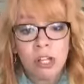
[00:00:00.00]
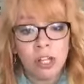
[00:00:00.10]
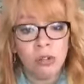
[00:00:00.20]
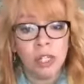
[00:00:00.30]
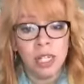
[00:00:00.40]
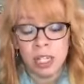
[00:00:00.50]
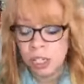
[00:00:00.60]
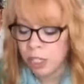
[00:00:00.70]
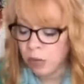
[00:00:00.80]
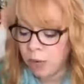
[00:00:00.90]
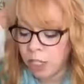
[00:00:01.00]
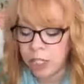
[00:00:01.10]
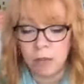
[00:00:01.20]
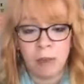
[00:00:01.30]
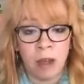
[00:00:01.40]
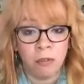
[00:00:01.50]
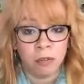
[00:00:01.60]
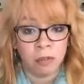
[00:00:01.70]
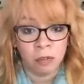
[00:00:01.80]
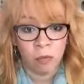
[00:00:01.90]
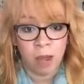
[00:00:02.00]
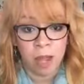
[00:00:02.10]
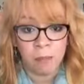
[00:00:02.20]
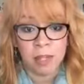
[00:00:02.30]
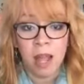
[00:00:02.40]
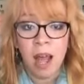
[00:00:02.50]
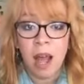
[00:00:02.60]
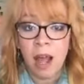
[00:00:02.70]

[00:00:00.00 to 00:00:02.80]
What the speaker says: So to answer the question about the wipes,